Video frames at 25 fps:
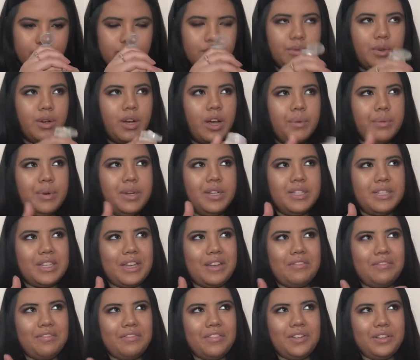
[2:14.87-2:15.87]
Well, I wouldn't say
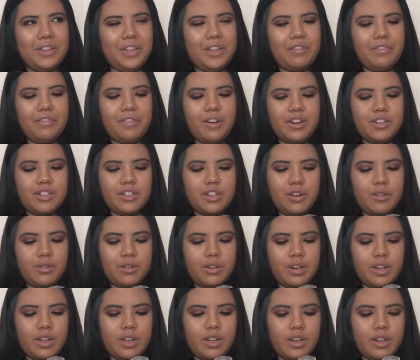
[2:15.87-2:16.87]
fully fresh
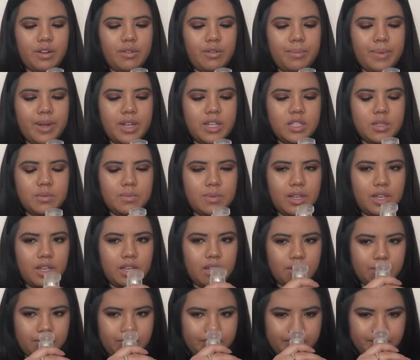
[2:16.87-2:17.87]
coconut. It reminds
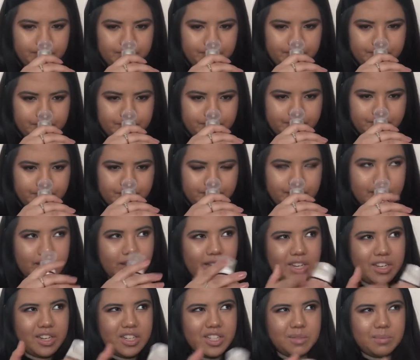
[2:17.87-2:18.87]
me,
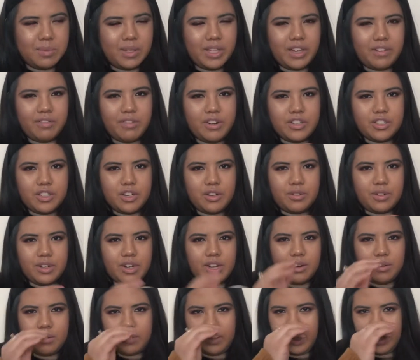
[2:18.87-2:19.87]
it does smell like fresh
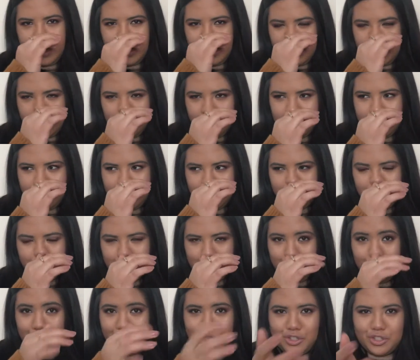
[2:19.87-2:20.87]
coconut, like
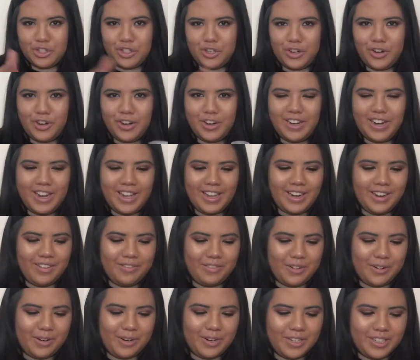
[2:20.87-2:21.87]
with sugar in it,
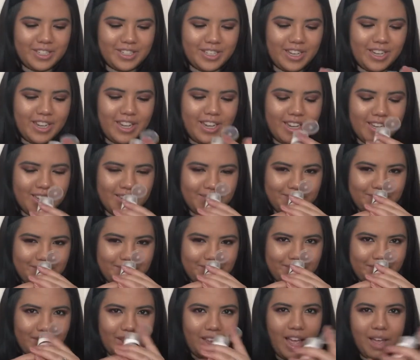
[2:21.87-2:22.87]
of course.
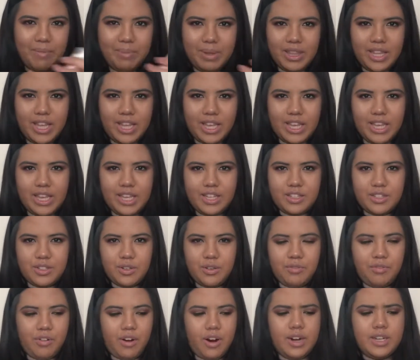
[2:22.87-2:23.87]
I've been liking it
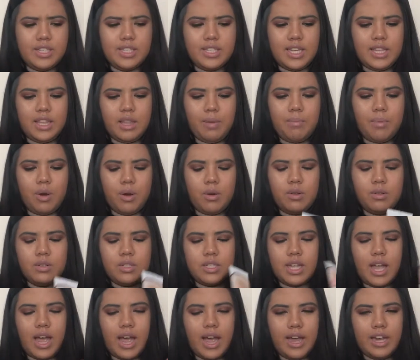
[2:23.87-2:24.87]
so far. It's not the
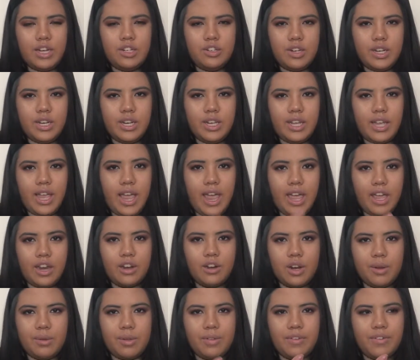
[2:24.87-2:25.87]
most hydrating
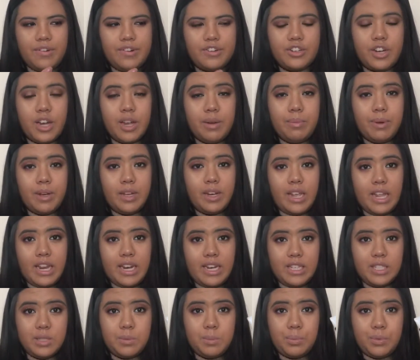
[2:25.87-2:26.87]
hand cream I've ever tried, but
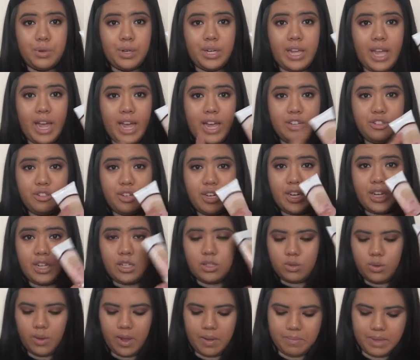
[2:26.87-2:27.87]
it is pretty hydrating.
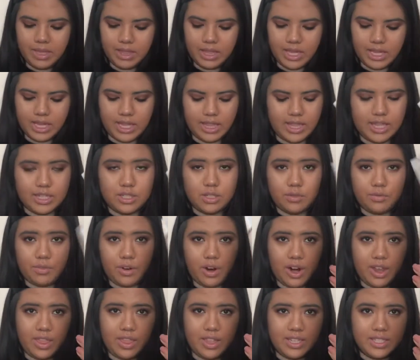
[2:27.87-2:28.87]
So I've been liking that so
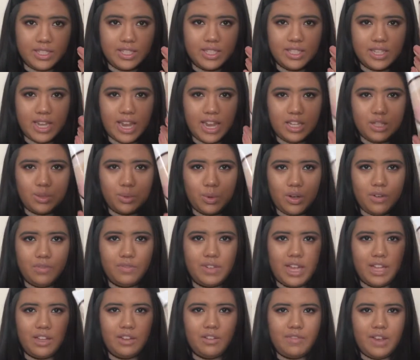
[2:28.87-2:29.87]
far, and this is a $12
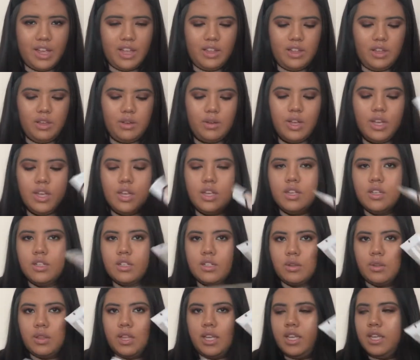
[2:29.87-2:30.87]
value.
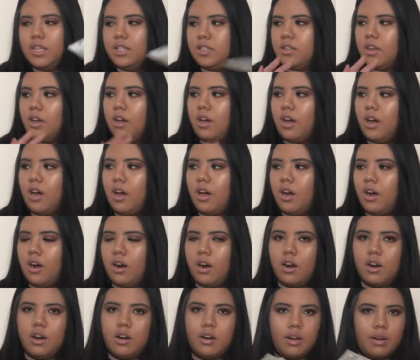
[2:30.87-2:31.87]
So these
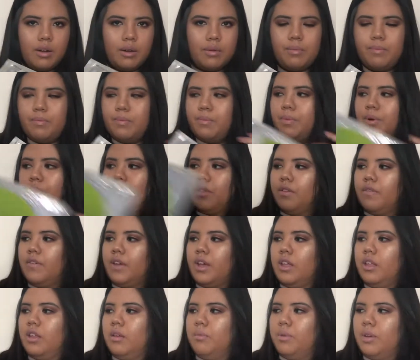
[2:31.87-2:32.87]
are both
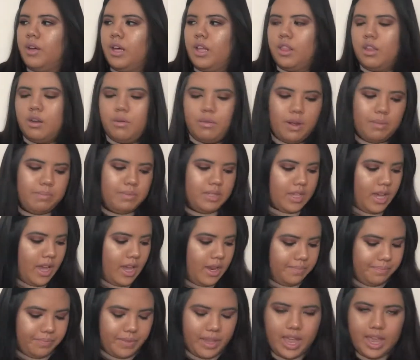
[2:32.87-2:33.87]
available on their
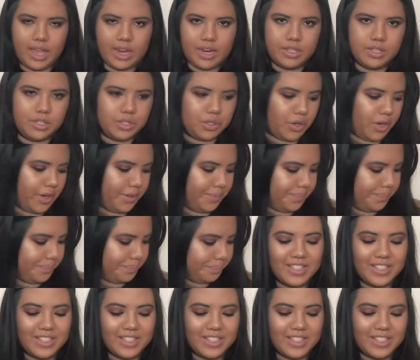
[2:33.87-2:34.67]
website and in store.